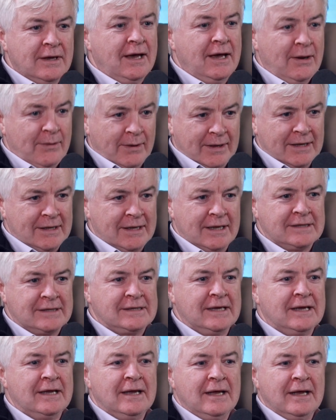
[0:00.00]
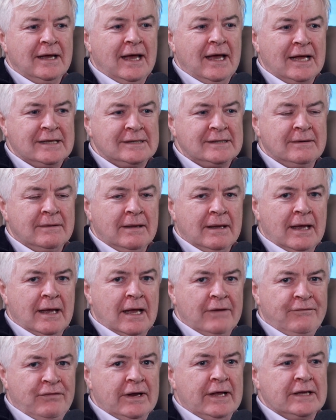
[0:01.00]
Anyway, it's a it's a
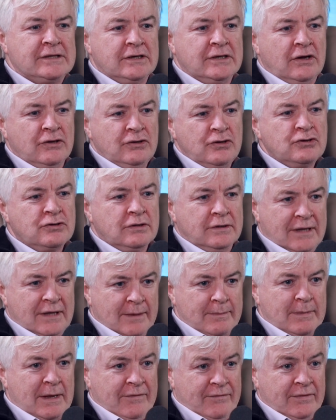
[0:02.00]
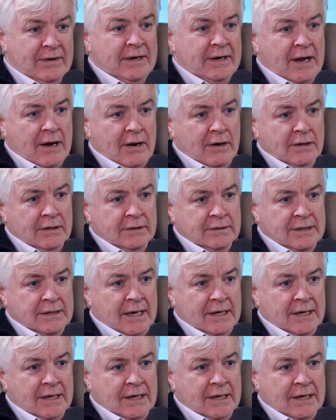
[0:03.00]
funny. It's an unusual name even in Ireland.